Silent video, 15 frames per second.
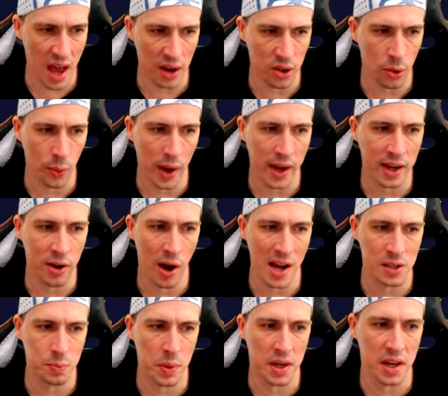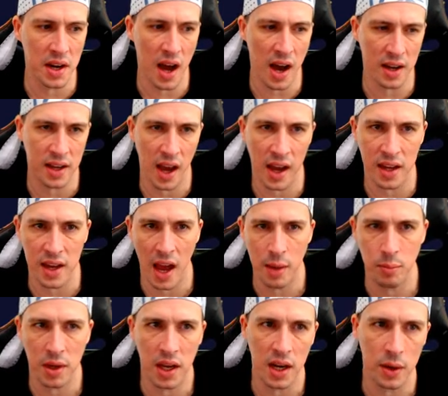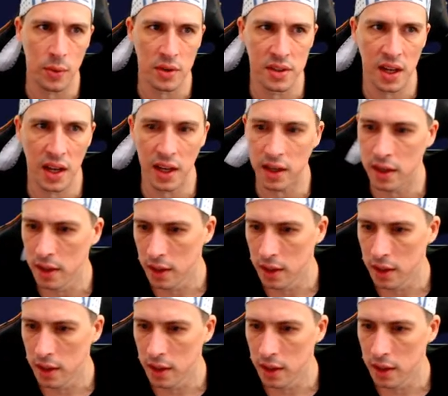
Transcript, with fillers: of the way. Guys, pick an arcade game beginning with D.